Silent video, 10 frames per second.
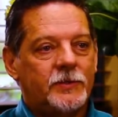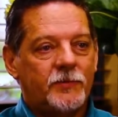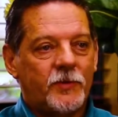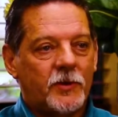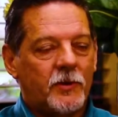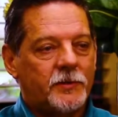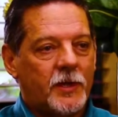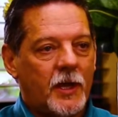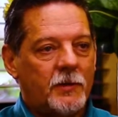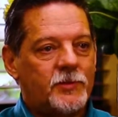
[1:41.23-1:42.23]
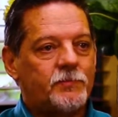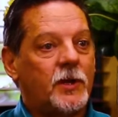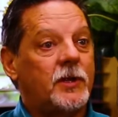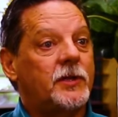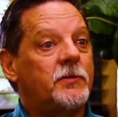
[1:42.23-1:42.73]
difficult times,
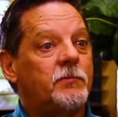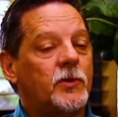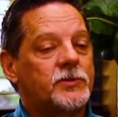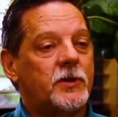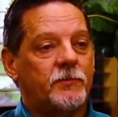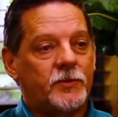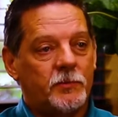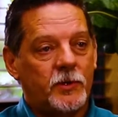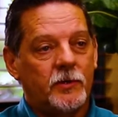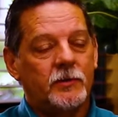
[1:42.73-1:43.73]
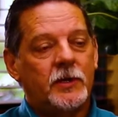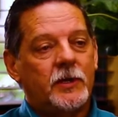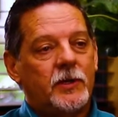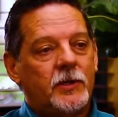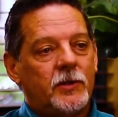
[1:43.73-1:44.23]
but in the most comfortable,
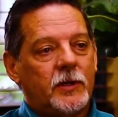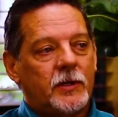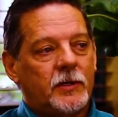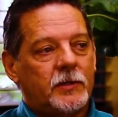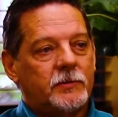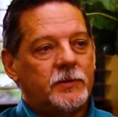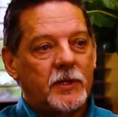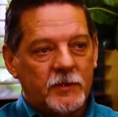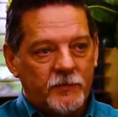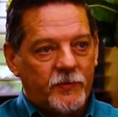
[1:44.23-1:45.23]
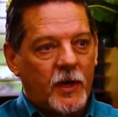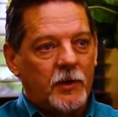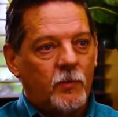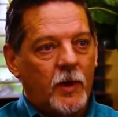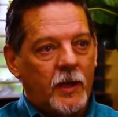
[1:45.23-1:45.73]

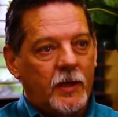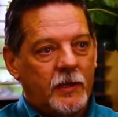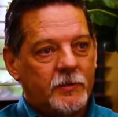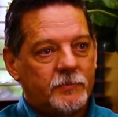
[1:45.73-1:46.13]
dignified way.